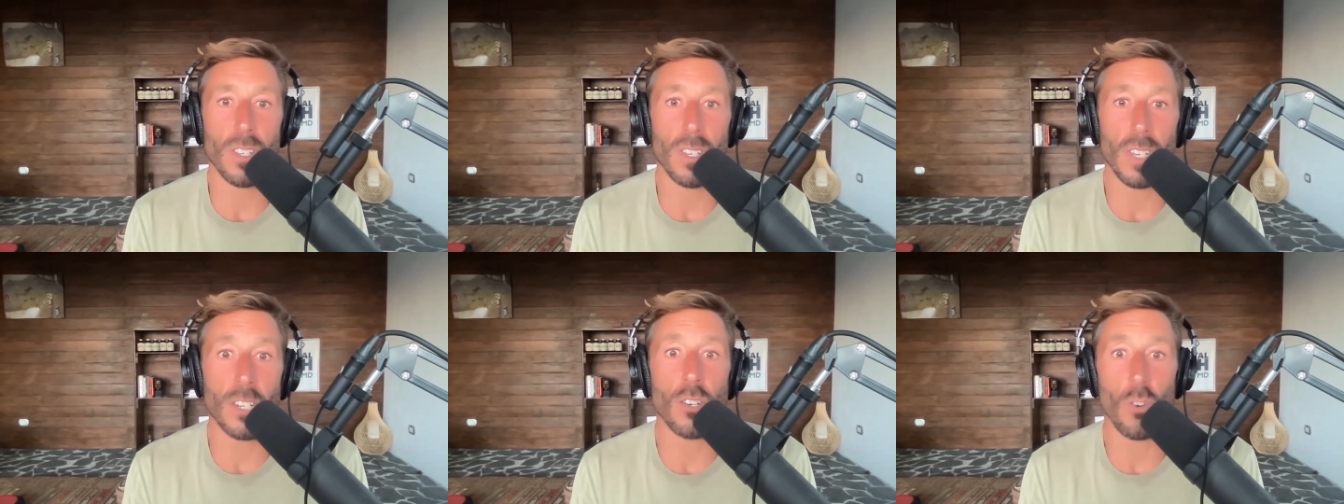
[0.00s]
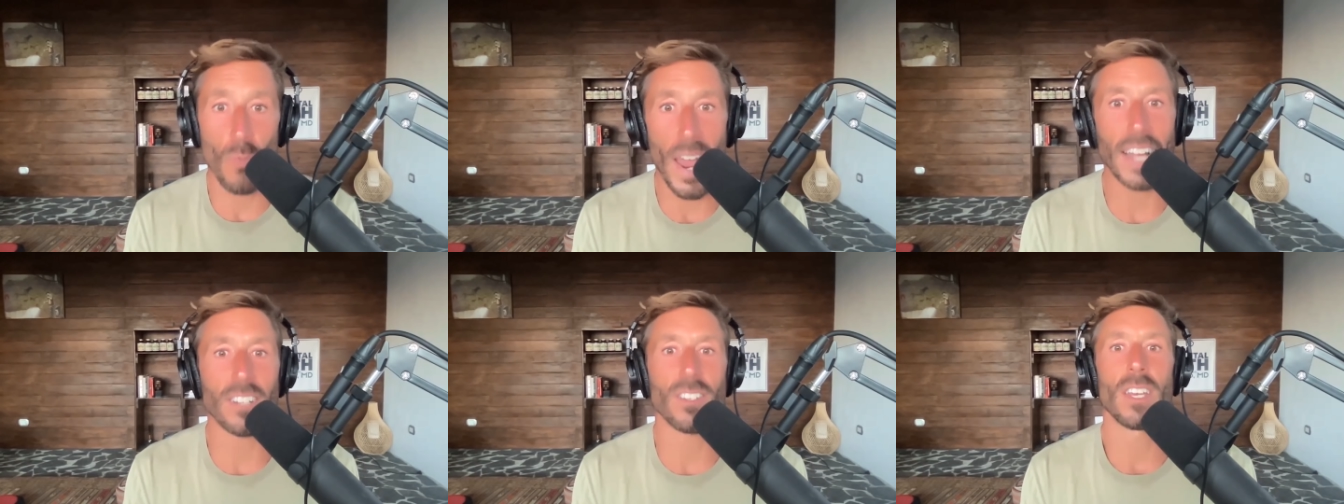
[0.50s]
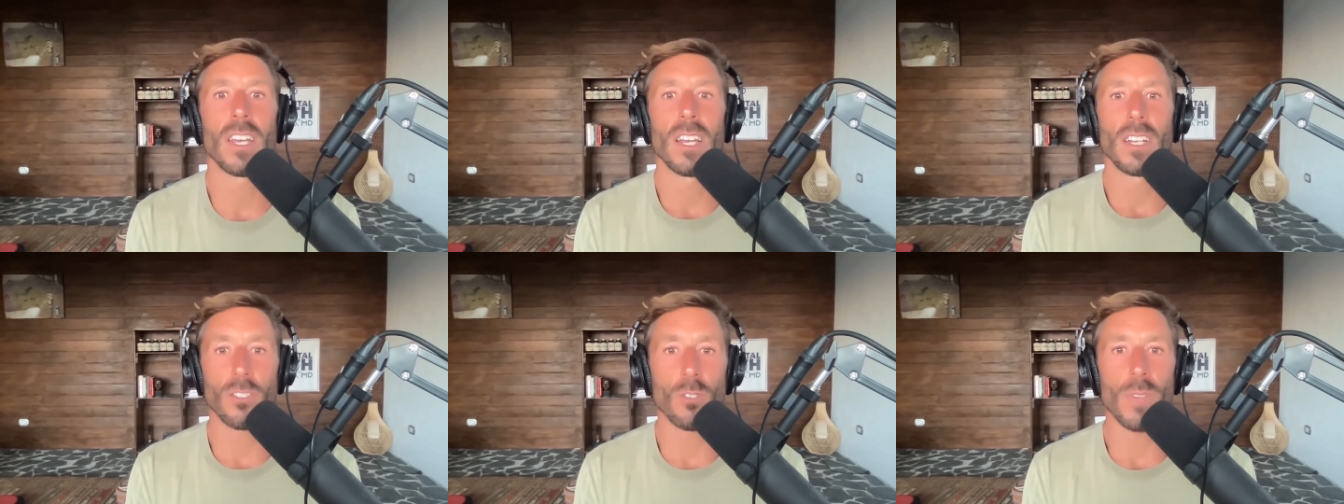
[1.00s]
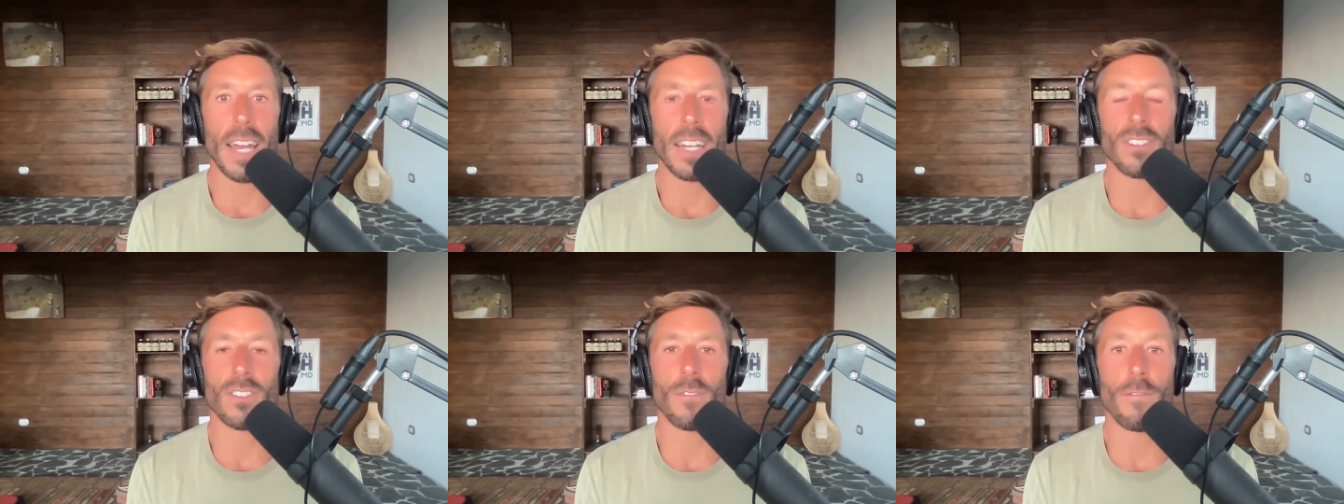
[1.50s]
incorrect to do that
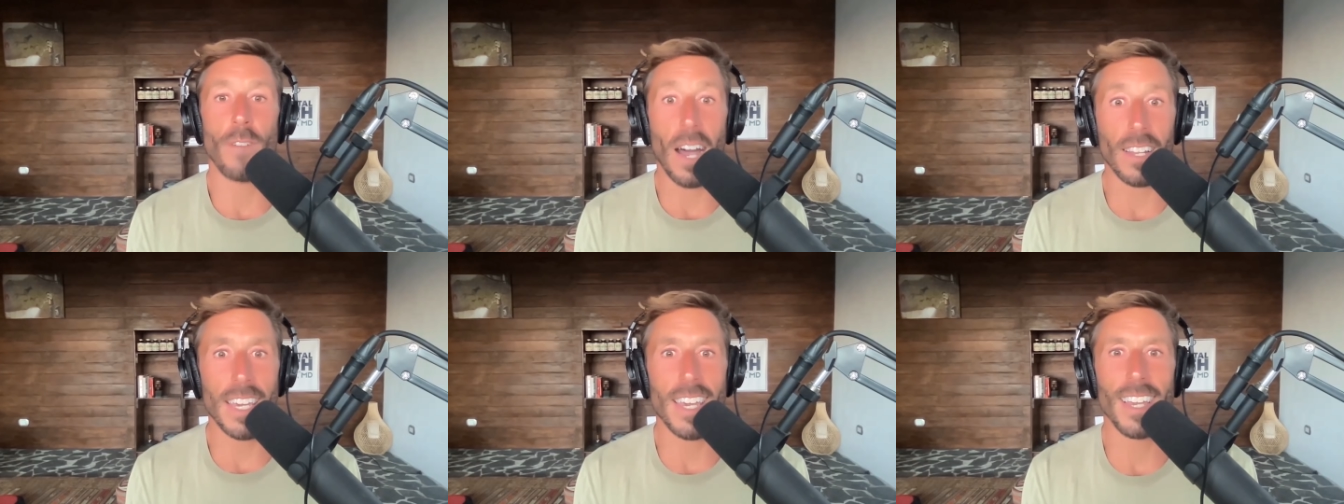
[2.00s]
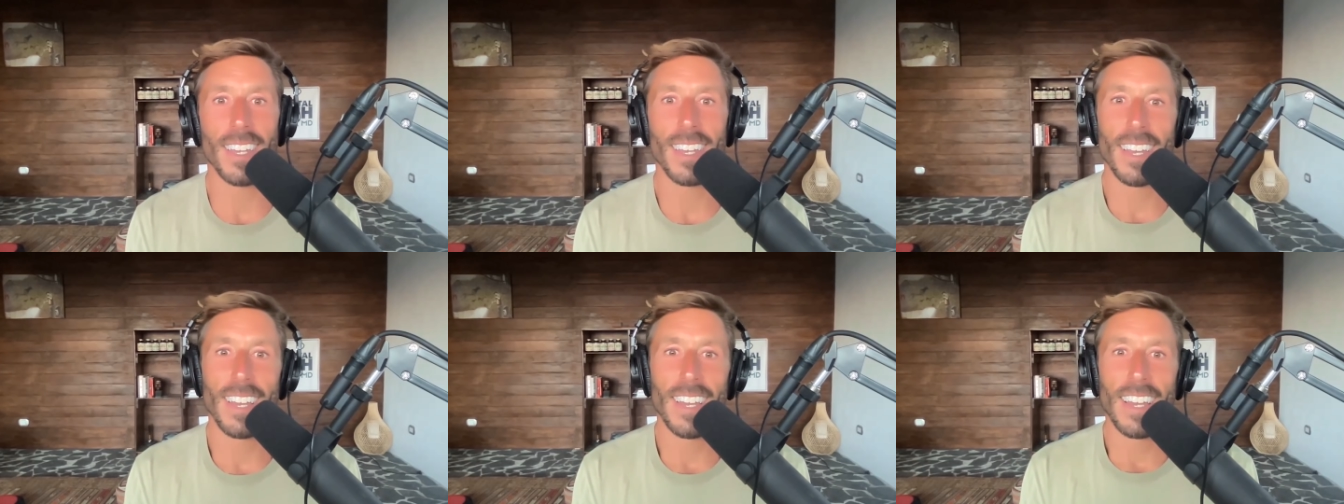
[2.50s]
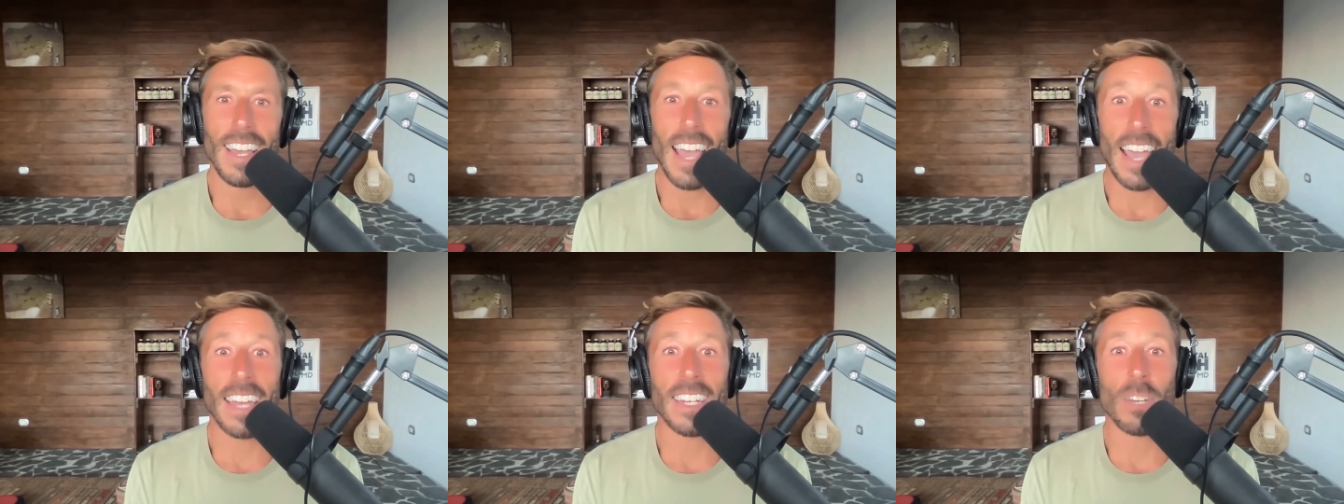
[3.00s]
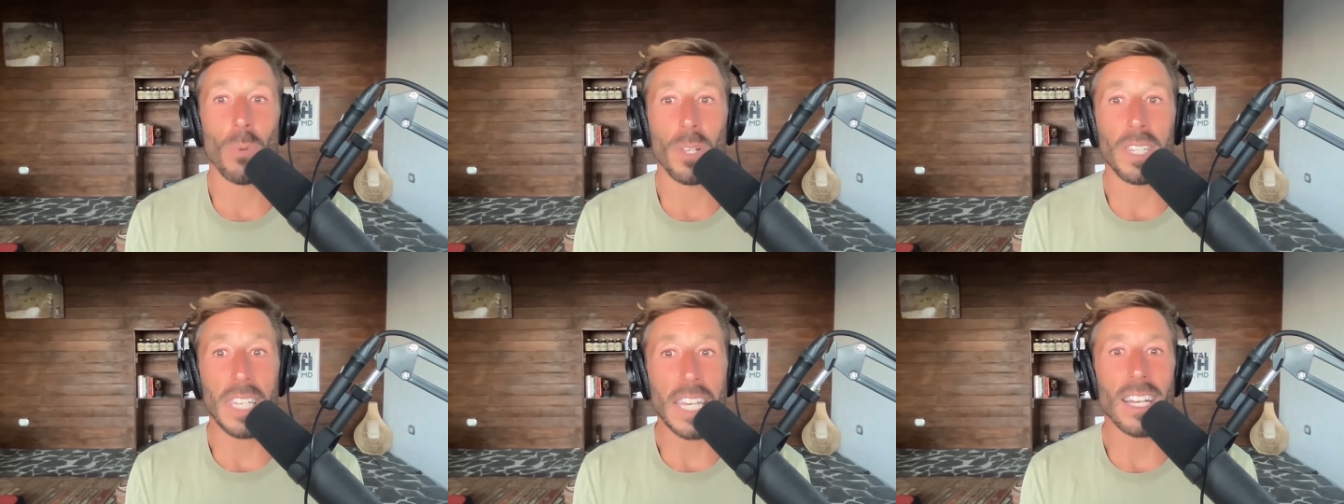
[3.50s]
is a folly and it will
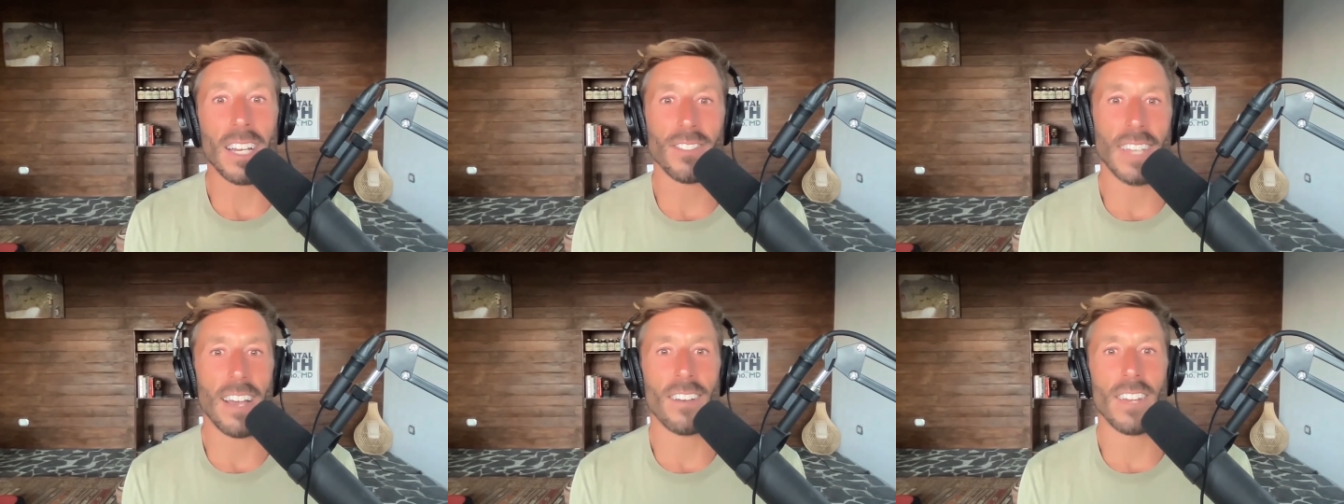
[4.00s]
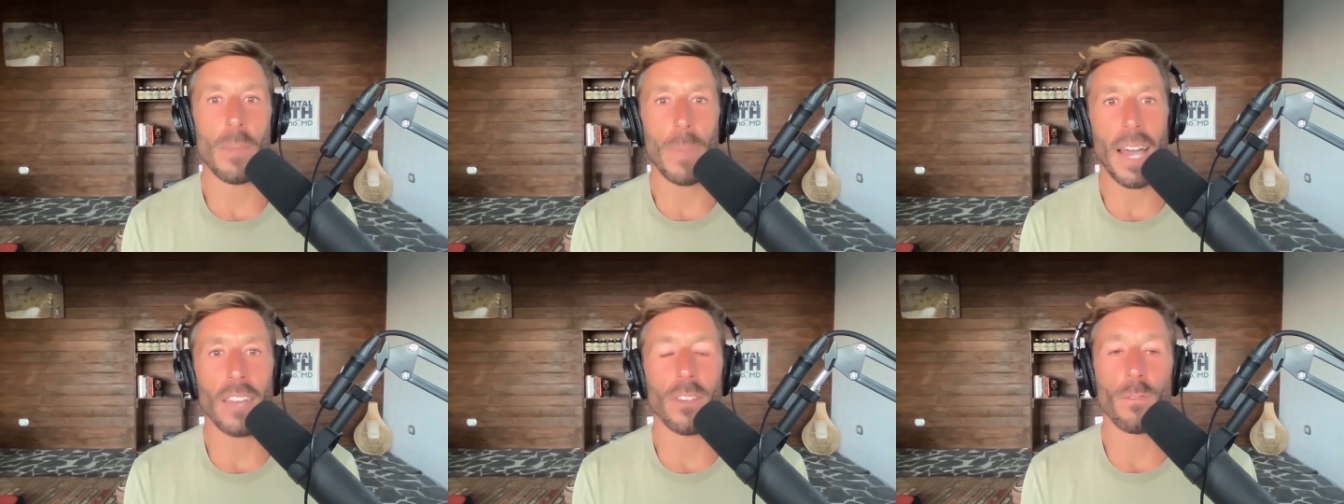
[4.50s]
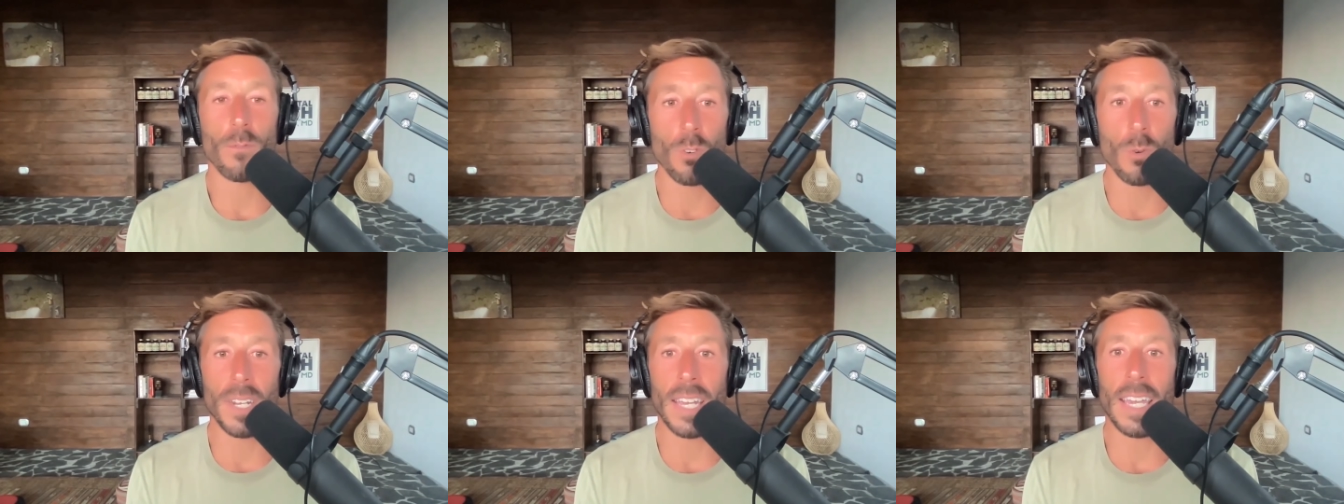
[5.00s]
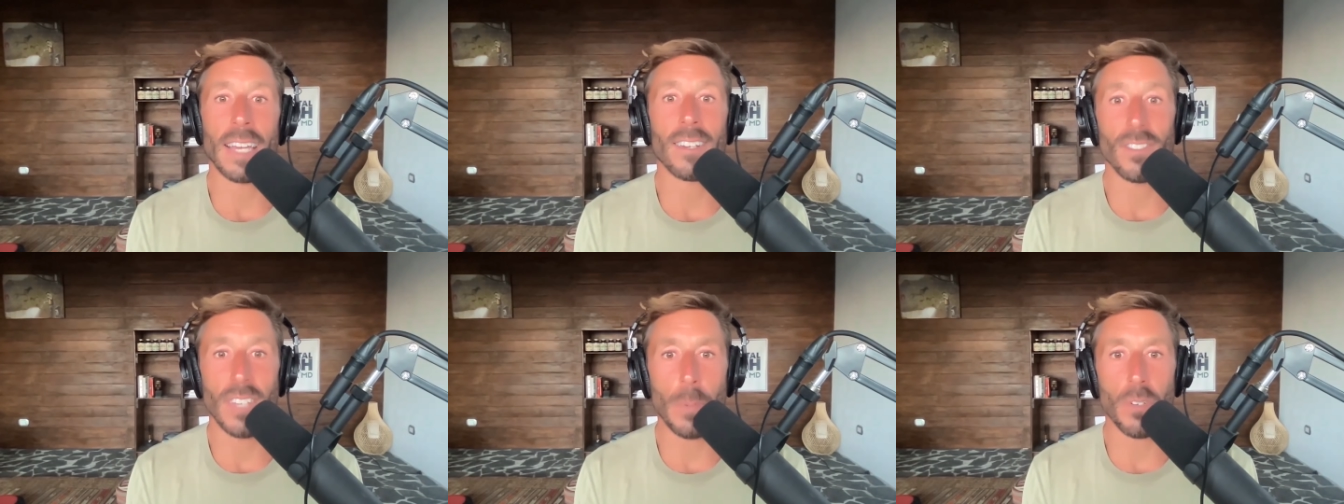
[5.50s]
lead us down a path of ruin and
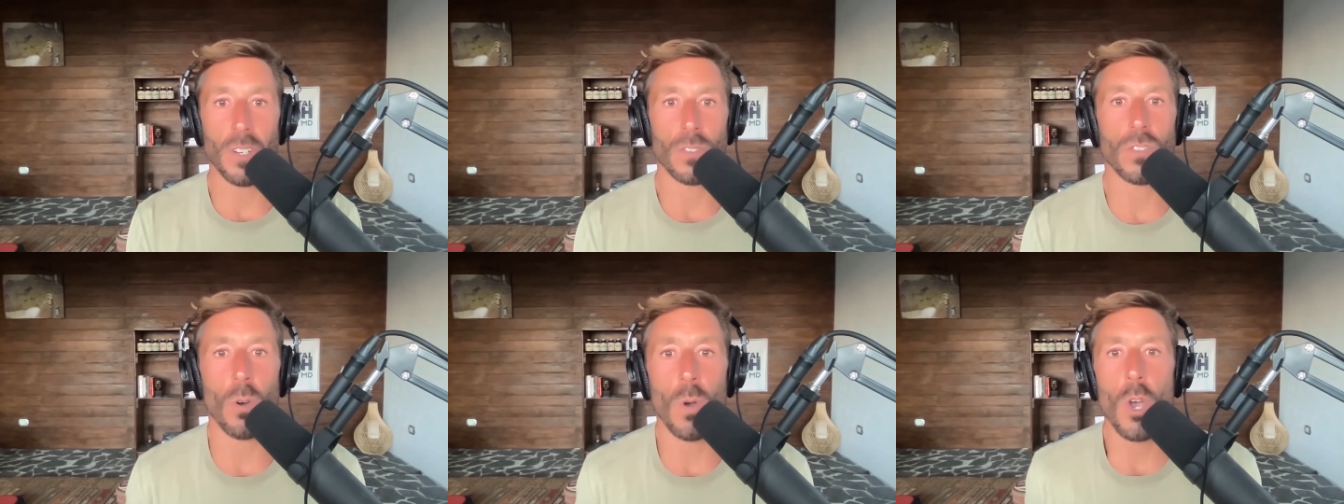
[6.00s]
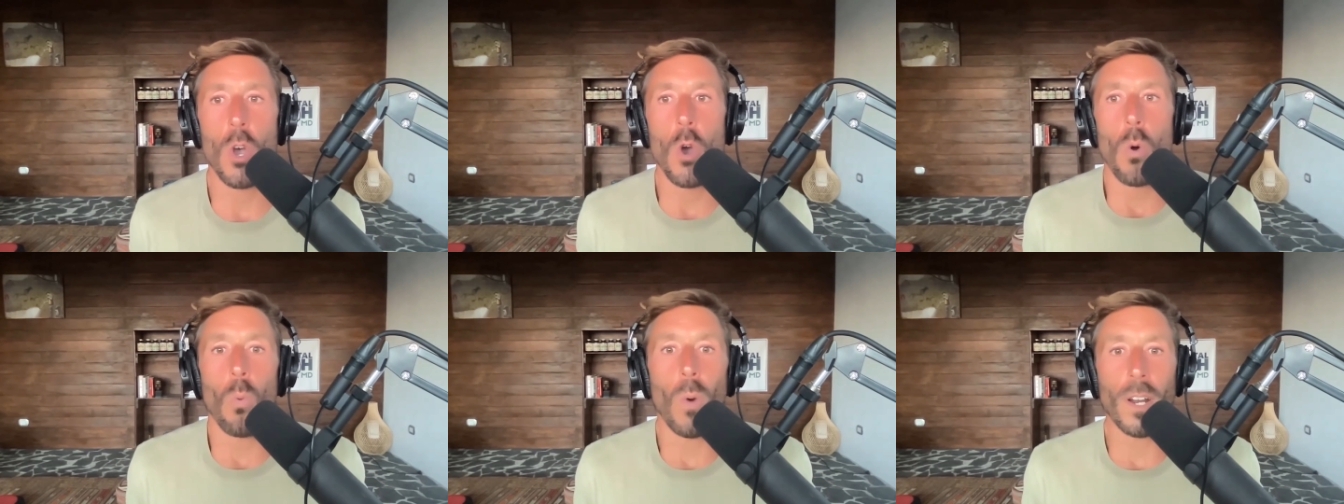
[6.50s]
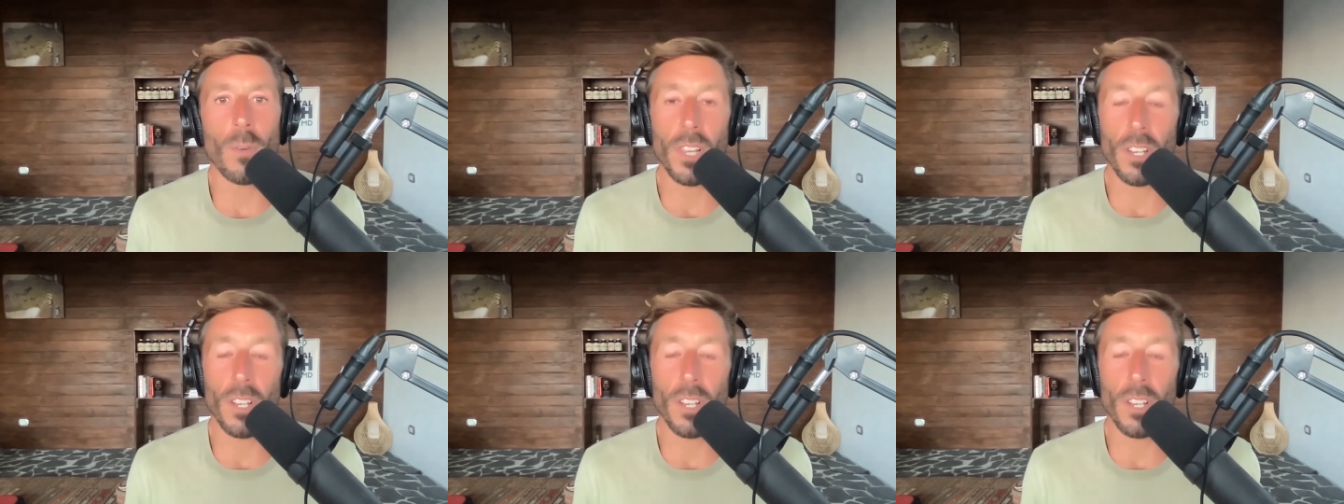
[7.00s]
deception. So, what are we